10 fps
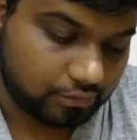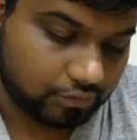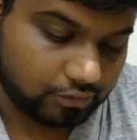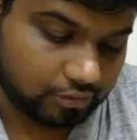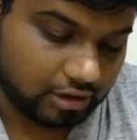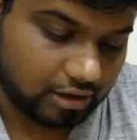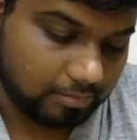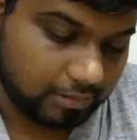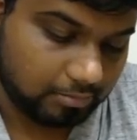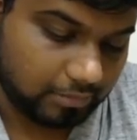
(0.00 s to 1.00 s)
should
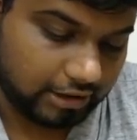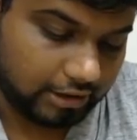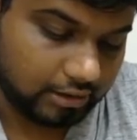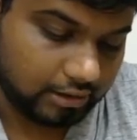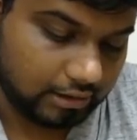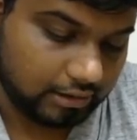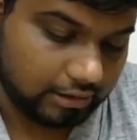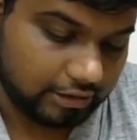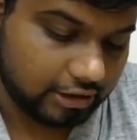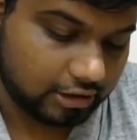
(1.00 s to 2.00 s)
keep in mind in
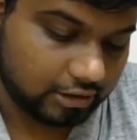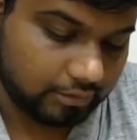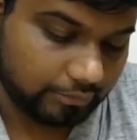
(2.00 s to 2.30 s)
ear,